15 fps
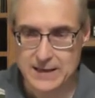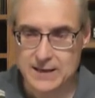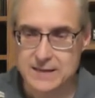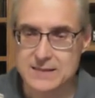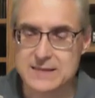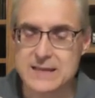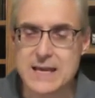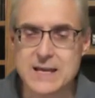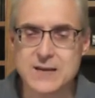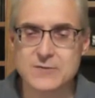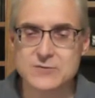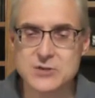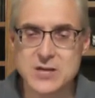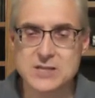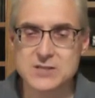Think
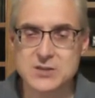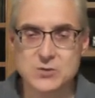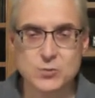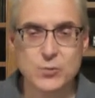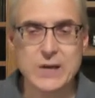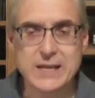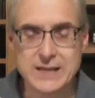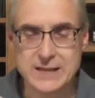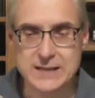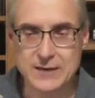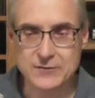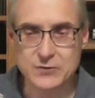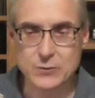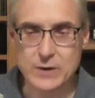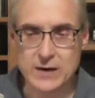of Jesus weak
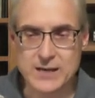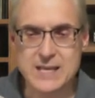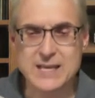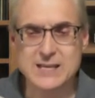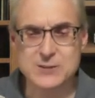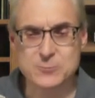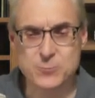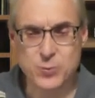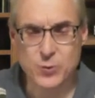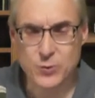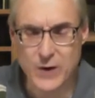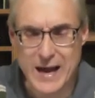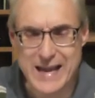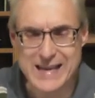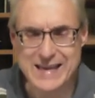enough to where he is
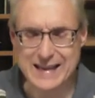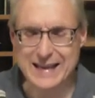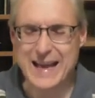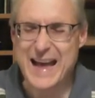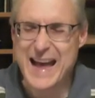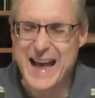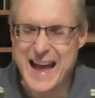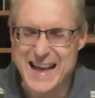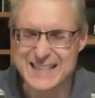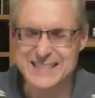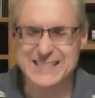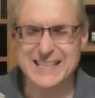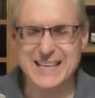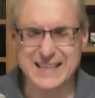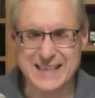praying,
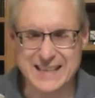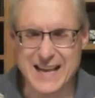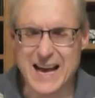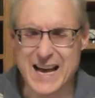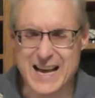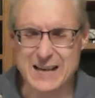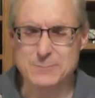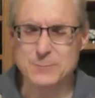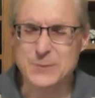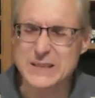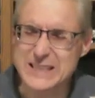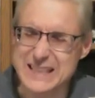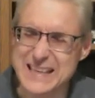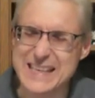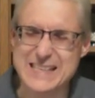asking God,
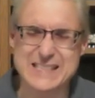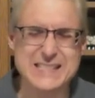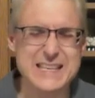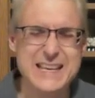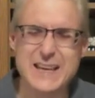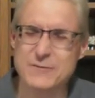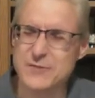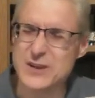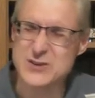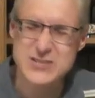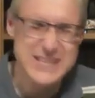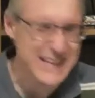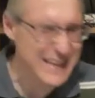please, if there's